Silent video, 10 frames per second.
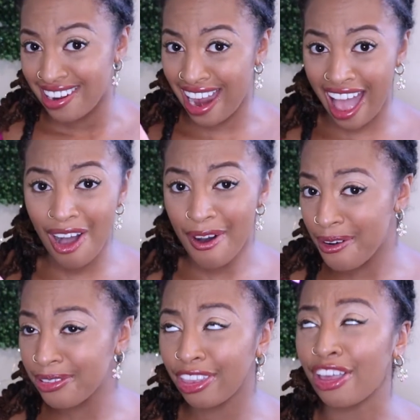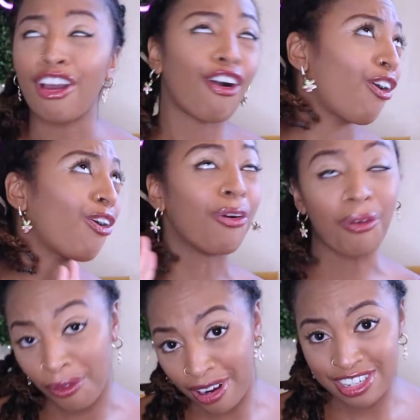Not only
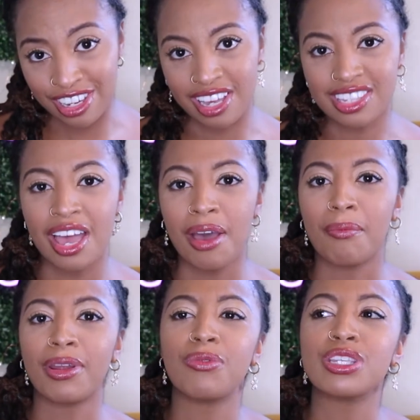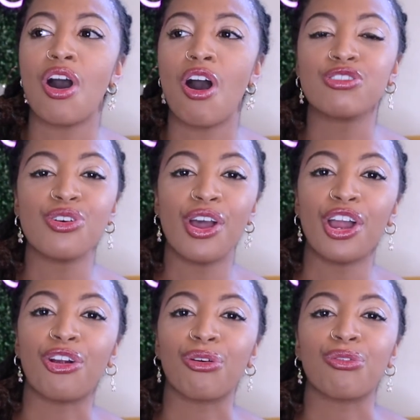gorgeous, but it was also
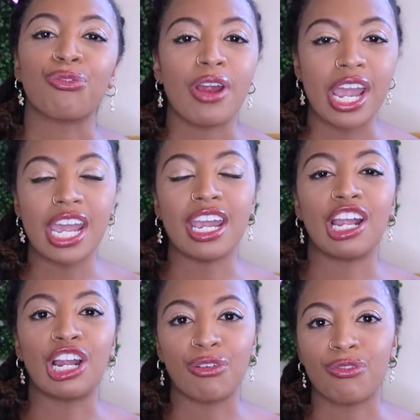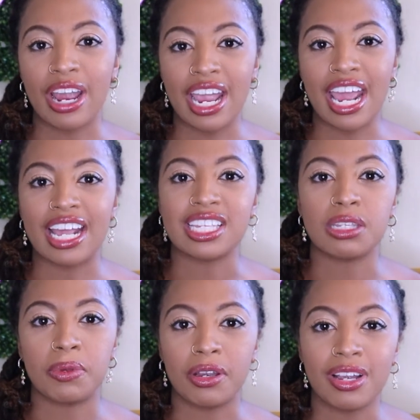a great
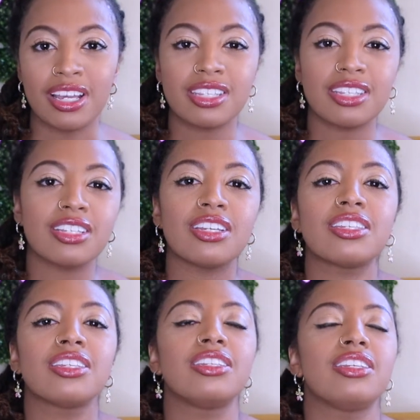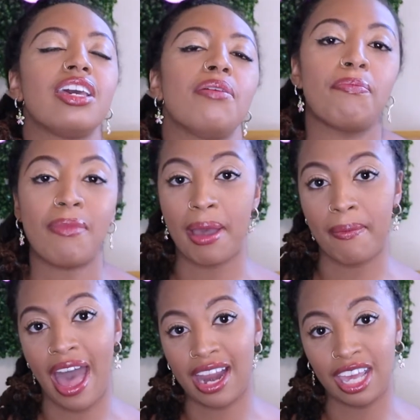experience to just dip my
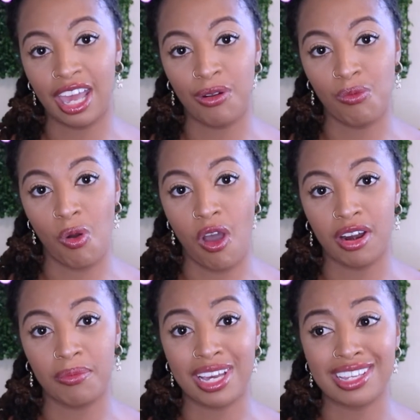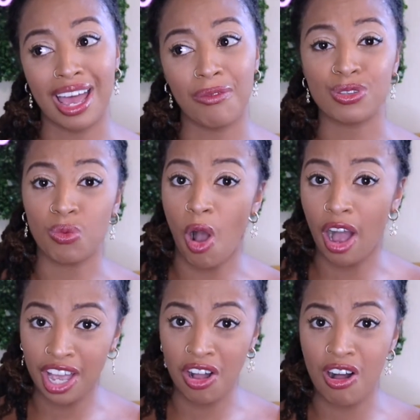body in water because I was
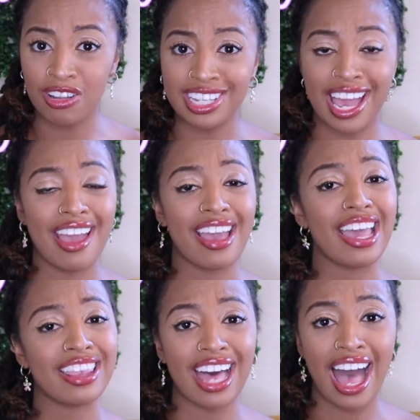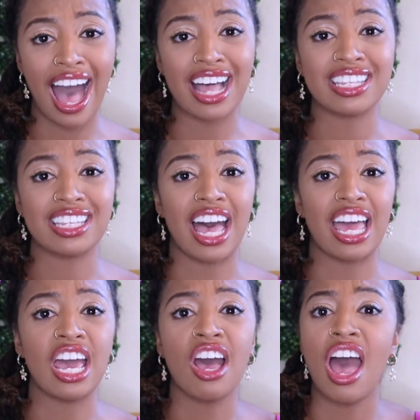walking all day in the hot sun,